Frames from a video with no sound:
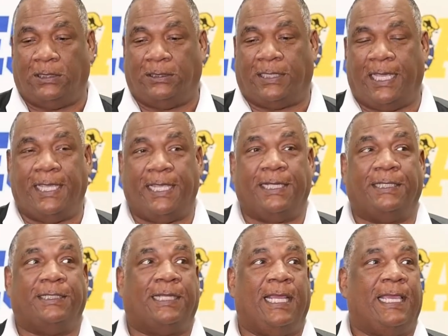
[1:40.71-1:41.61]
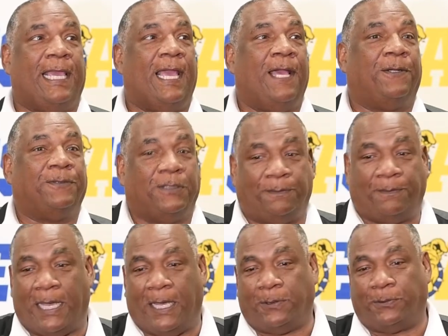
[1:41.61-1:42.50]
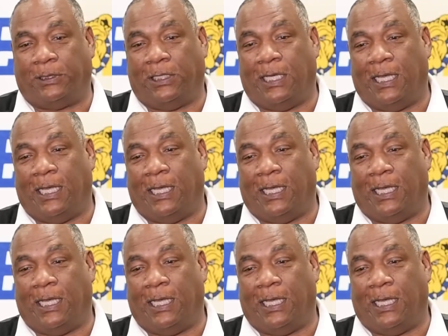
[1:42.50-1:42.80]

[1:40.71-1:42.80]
day in and day out about